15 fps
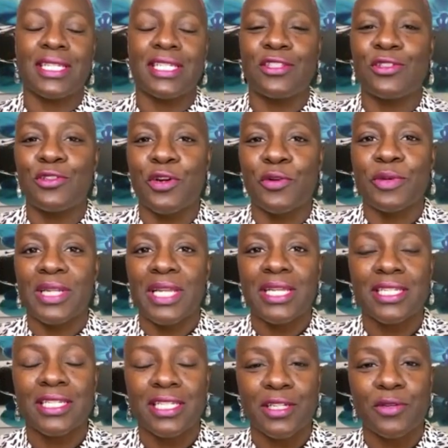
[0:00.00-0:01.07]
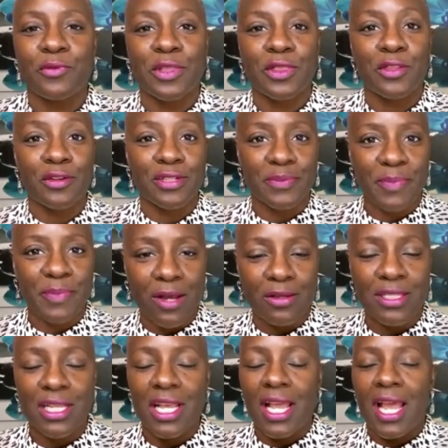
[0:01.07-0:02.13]
into your relationship with your
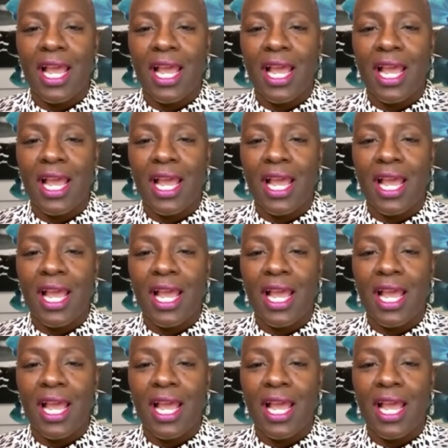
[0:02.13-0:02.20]
spouse